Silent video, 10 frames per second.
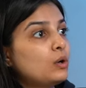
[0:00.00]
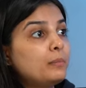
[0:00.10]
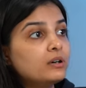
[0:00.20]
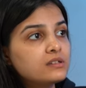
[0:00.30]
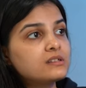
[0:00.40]

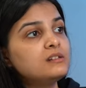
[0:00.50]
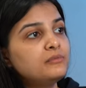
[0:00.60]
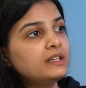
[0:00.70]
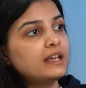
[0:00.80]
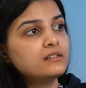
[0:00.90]
personal
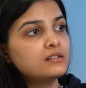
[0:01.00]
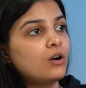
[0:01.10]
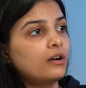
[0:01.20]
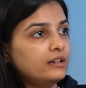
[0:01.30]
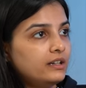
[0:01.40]
finance
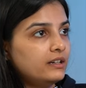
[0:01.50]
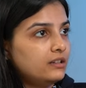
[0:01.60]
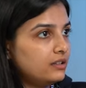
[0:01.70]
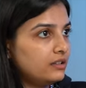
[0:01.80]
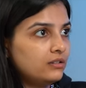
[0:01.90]

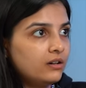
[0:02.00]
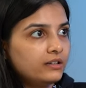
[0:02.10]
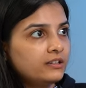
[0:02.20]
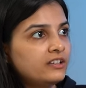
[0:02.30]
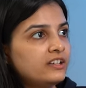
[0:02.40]
content and
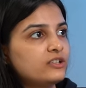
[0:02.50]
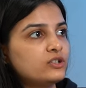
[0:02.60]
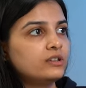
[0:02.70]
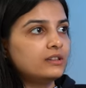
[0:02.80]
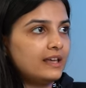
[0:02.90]
content
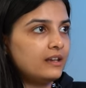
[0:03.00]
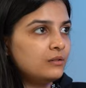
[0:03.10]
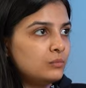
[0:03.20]
creation then